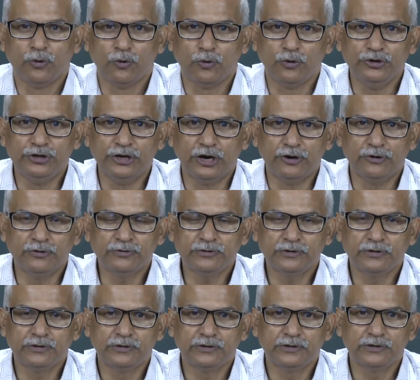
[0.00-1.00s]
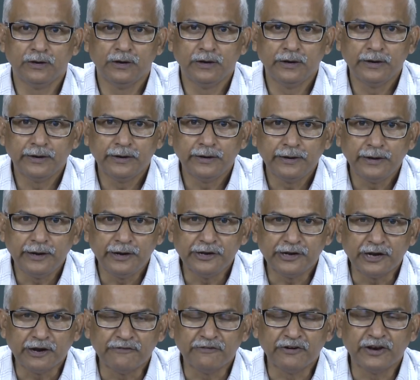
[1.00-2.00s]
without
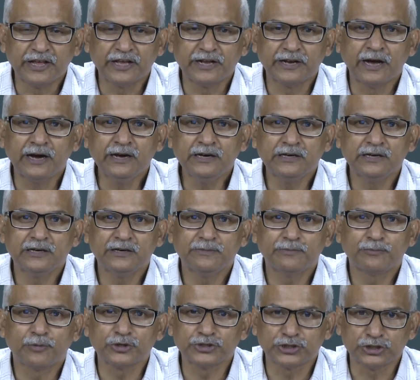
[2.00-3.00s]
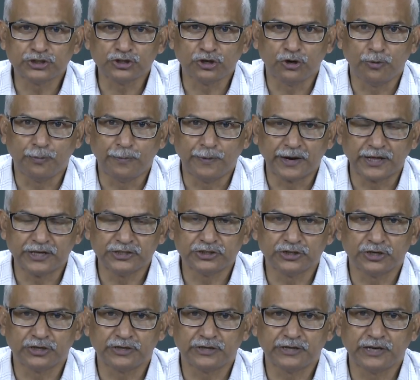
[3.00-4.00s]
intervening the processor
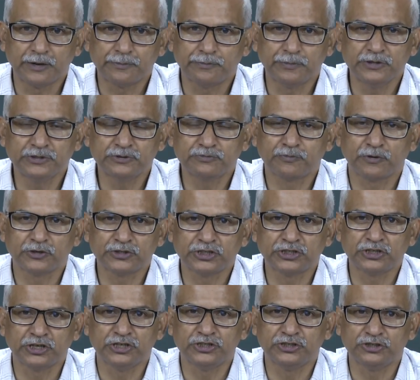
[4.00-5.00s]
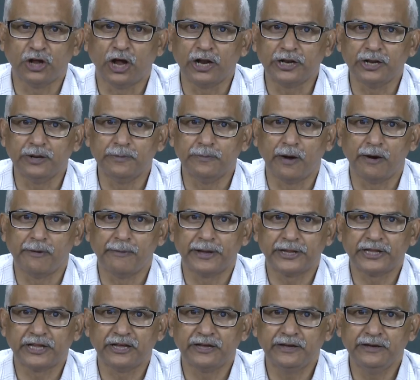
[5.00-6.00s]
operation. That means, processor is not involved
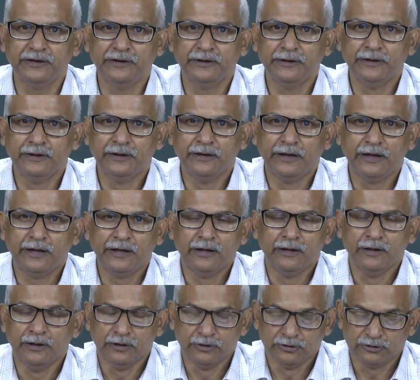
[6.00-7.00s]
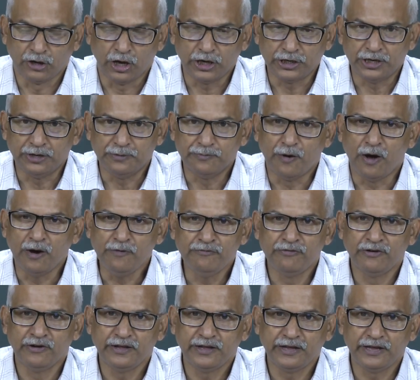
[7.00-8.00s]
at a not
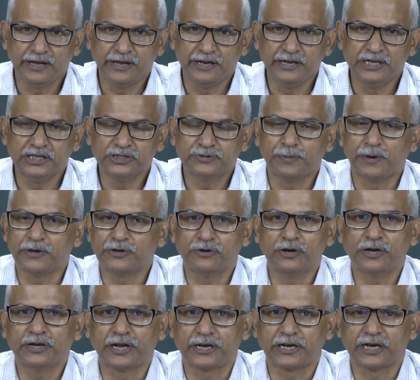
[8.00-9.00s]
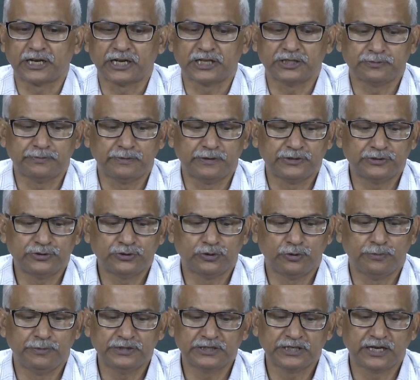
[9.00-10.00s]
involved in this particular data transfer. So,
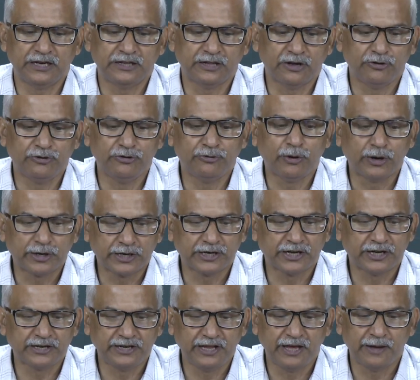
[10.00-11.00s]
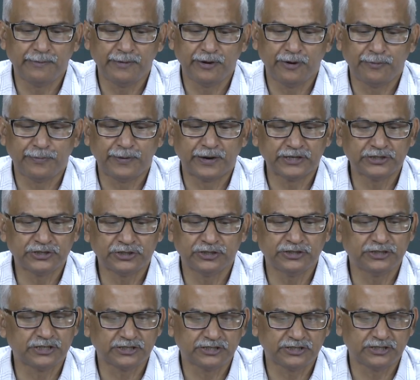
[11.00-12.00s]
basically now if what are the DMA
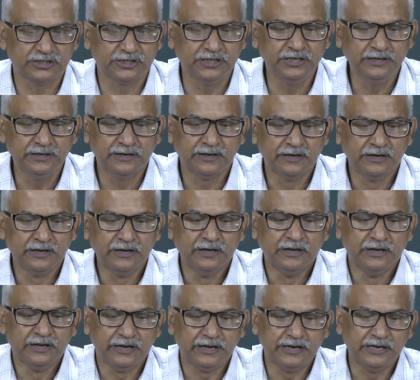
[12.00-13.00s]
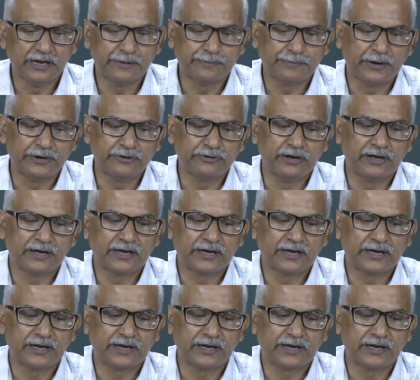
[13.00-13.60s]
operation just see in that particular